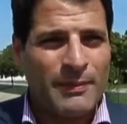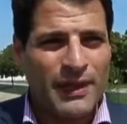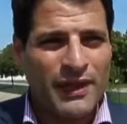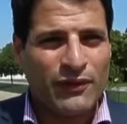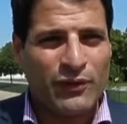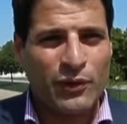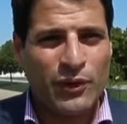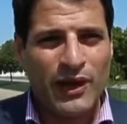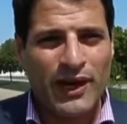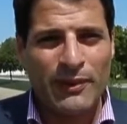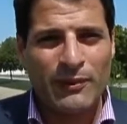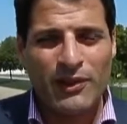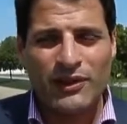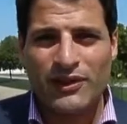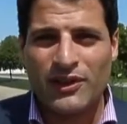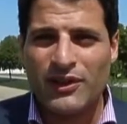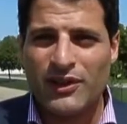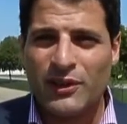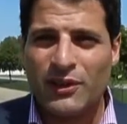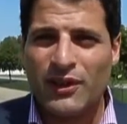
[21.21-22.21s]
But if we're
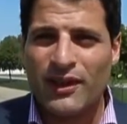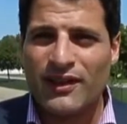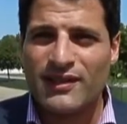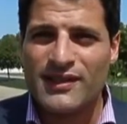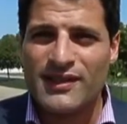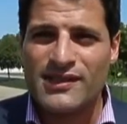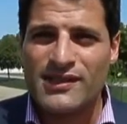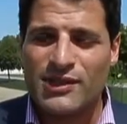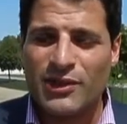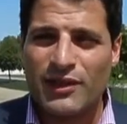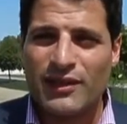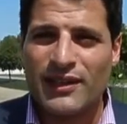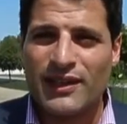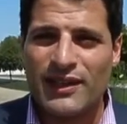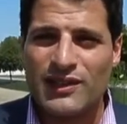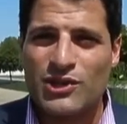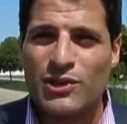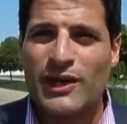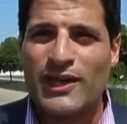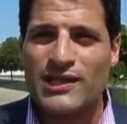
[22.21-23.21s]
able to do this, it's
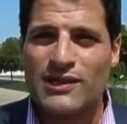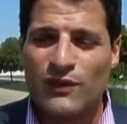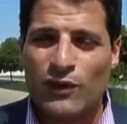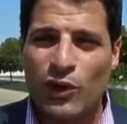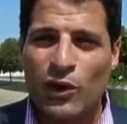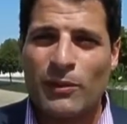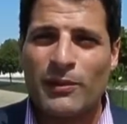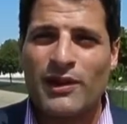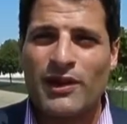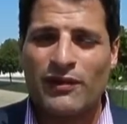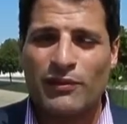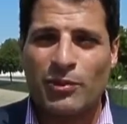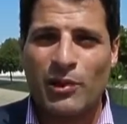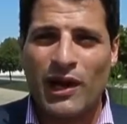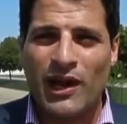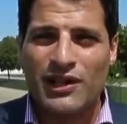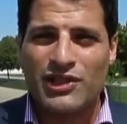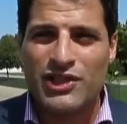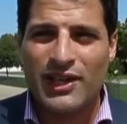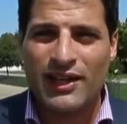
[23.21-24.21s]
certainly a transformative
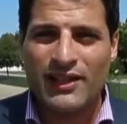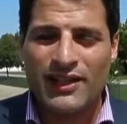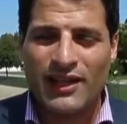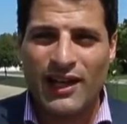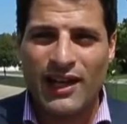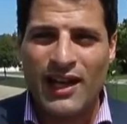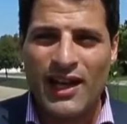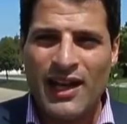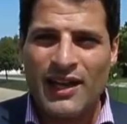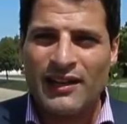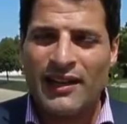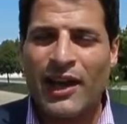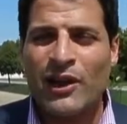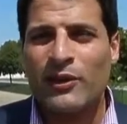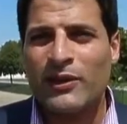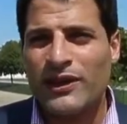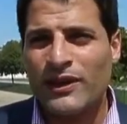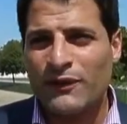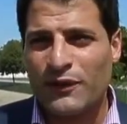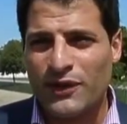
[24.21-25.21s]
project,
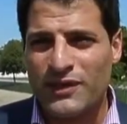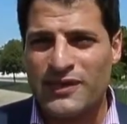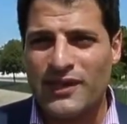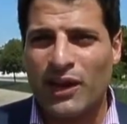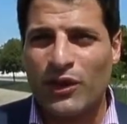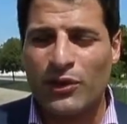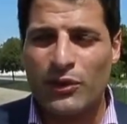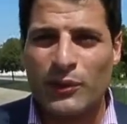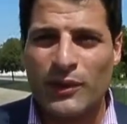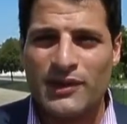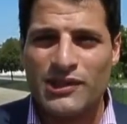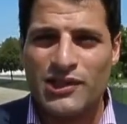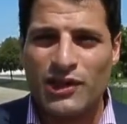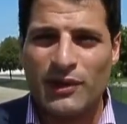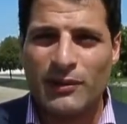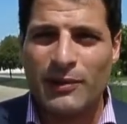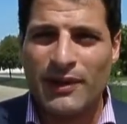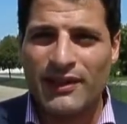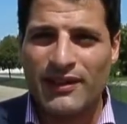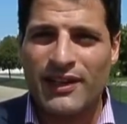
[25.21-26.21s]
not only for South
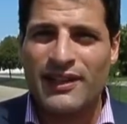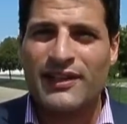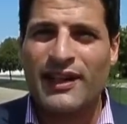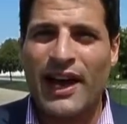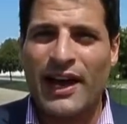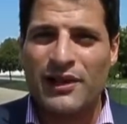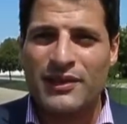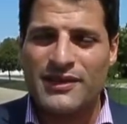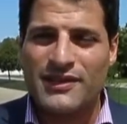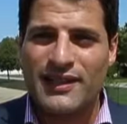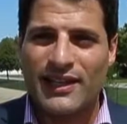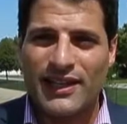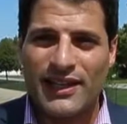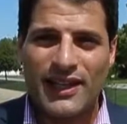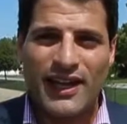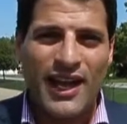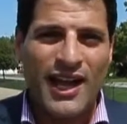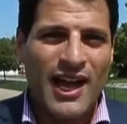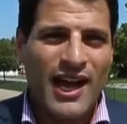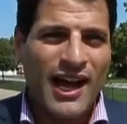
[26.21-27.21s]
Windsor, but the entire
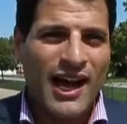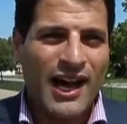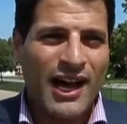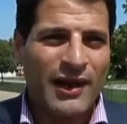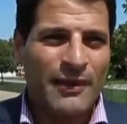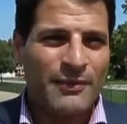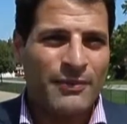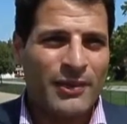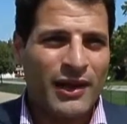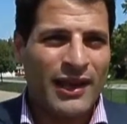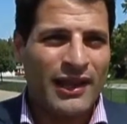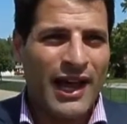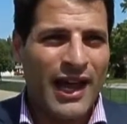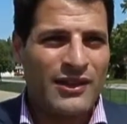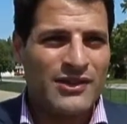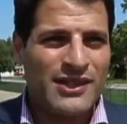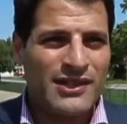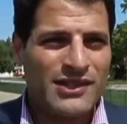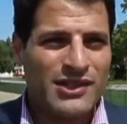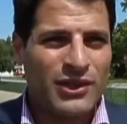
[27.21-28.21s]
city.
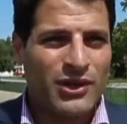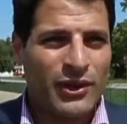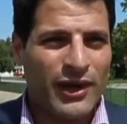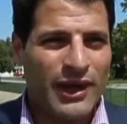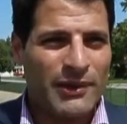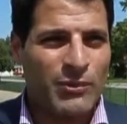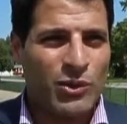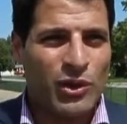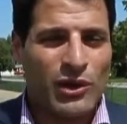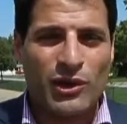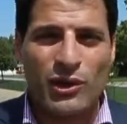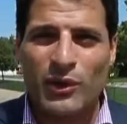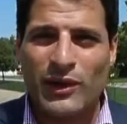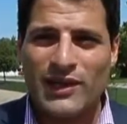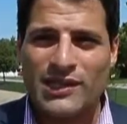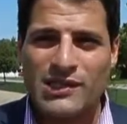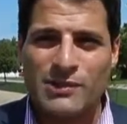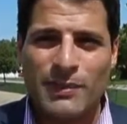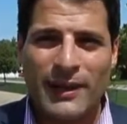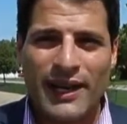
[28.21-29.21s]
Allows us to create more
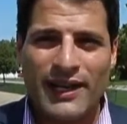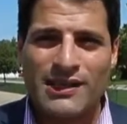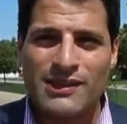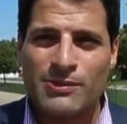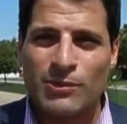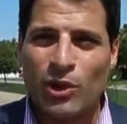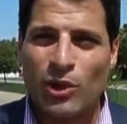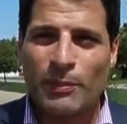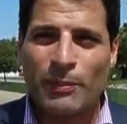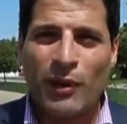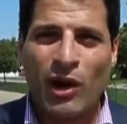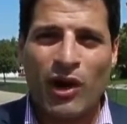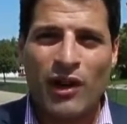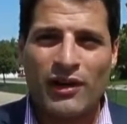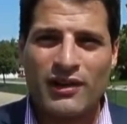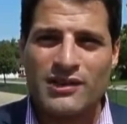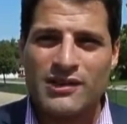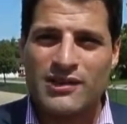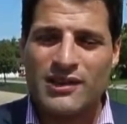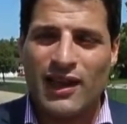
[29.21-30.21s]
green space, more
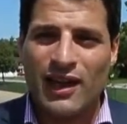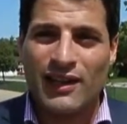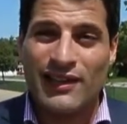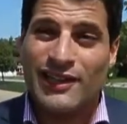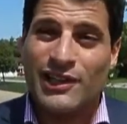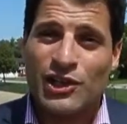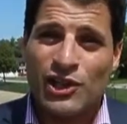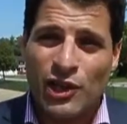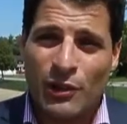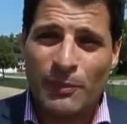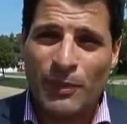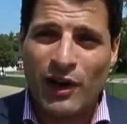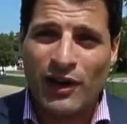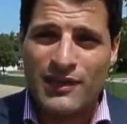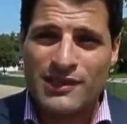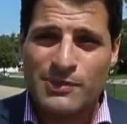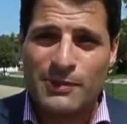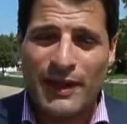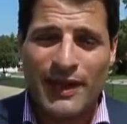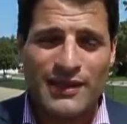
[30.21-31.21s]
parks, linear
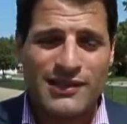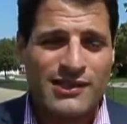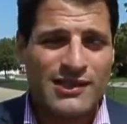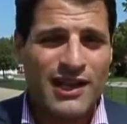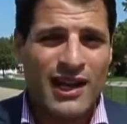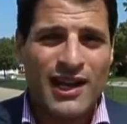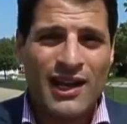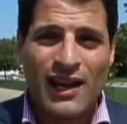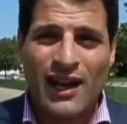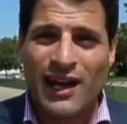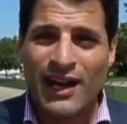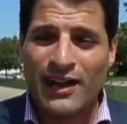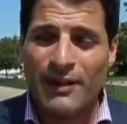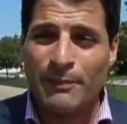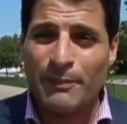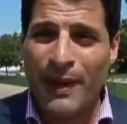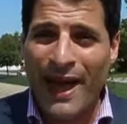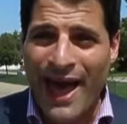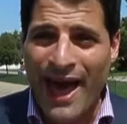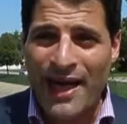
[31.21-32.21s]
park space,
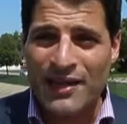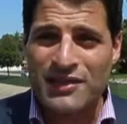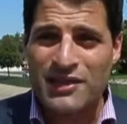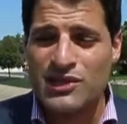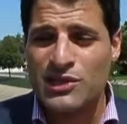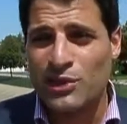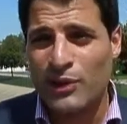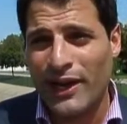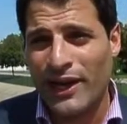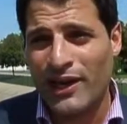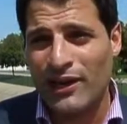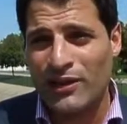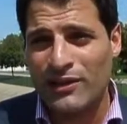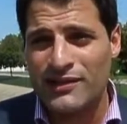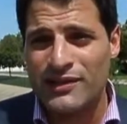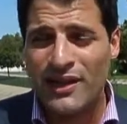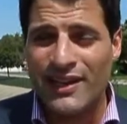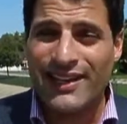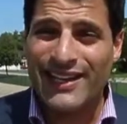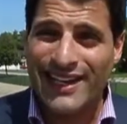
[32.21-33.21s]
paths,
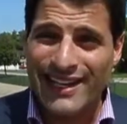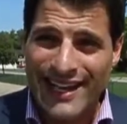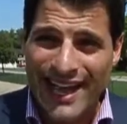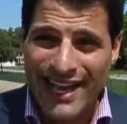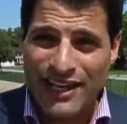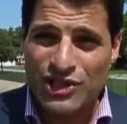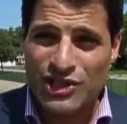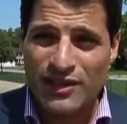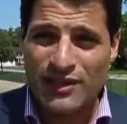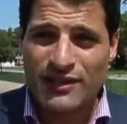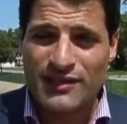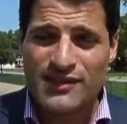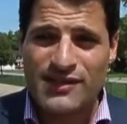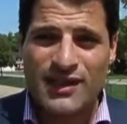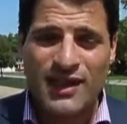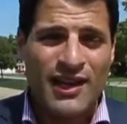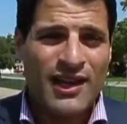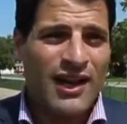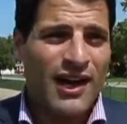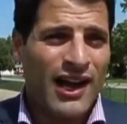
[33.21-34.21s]
trails,
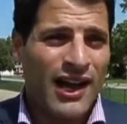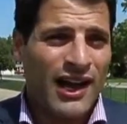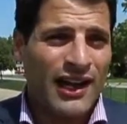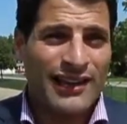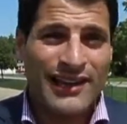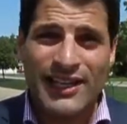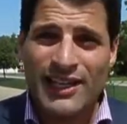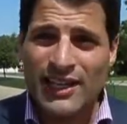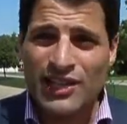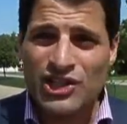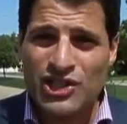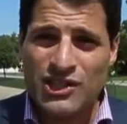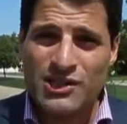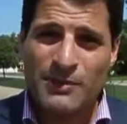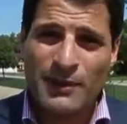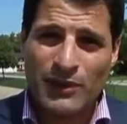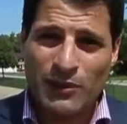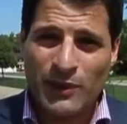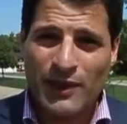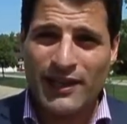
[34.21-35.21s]
connections,
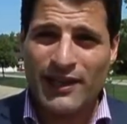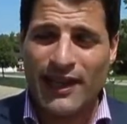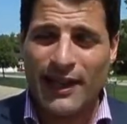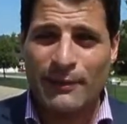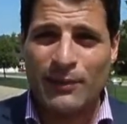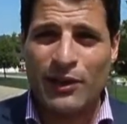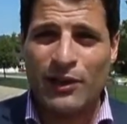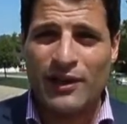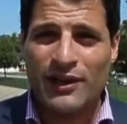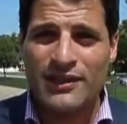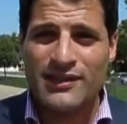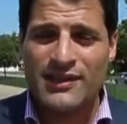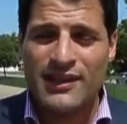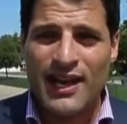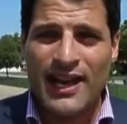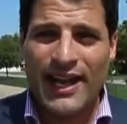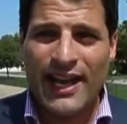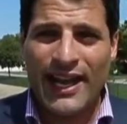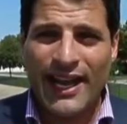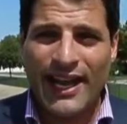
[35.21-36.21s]
linkages between
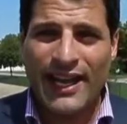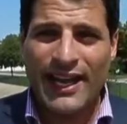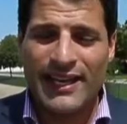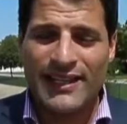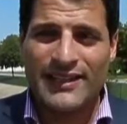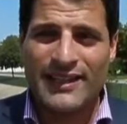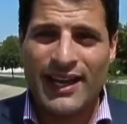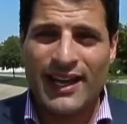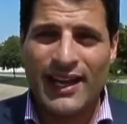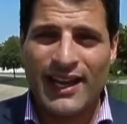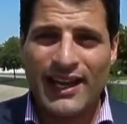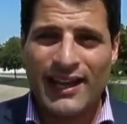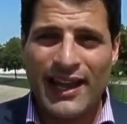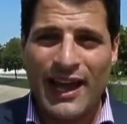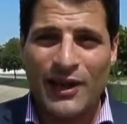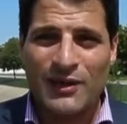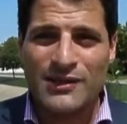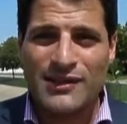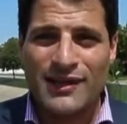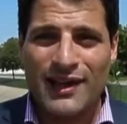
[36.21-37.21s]
neighborhoods, and
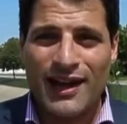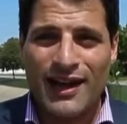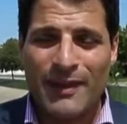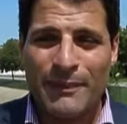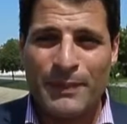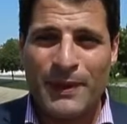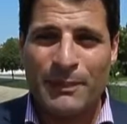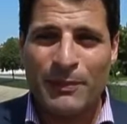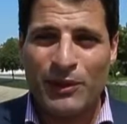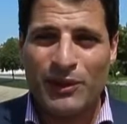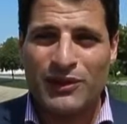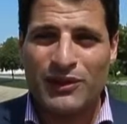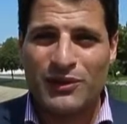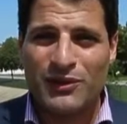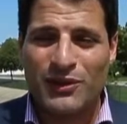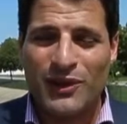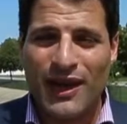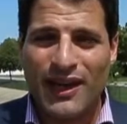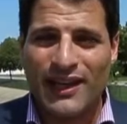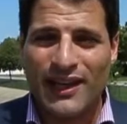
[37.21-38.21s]
allows people
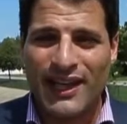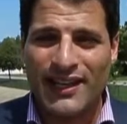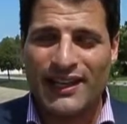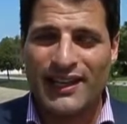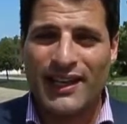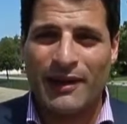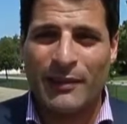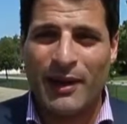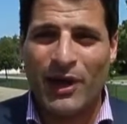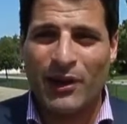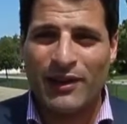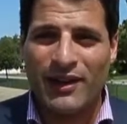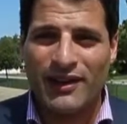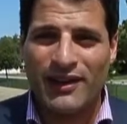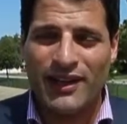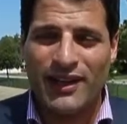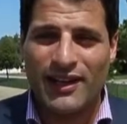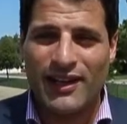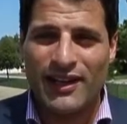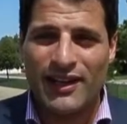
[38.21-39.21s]
to kind of come out
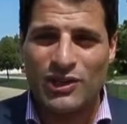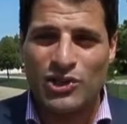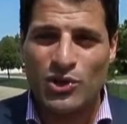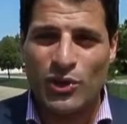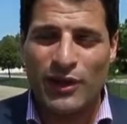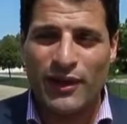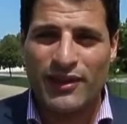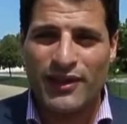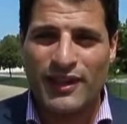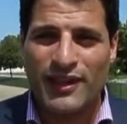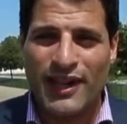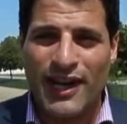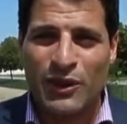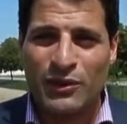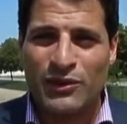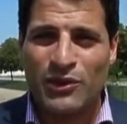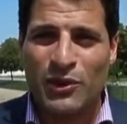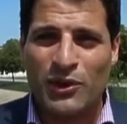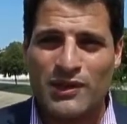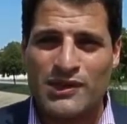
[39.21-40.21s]
and enjoy the
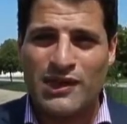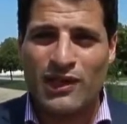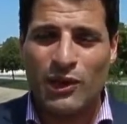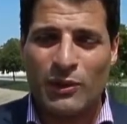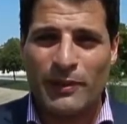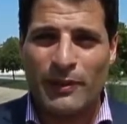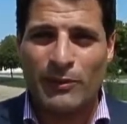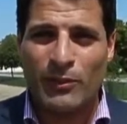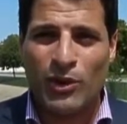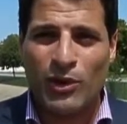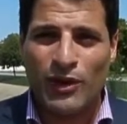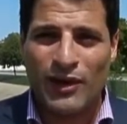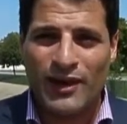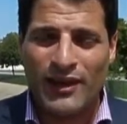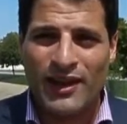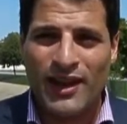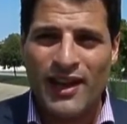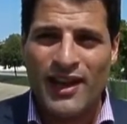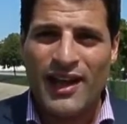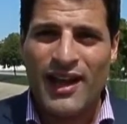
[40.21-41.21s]
outdoors a little bit more
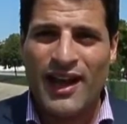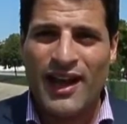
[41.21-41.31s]
and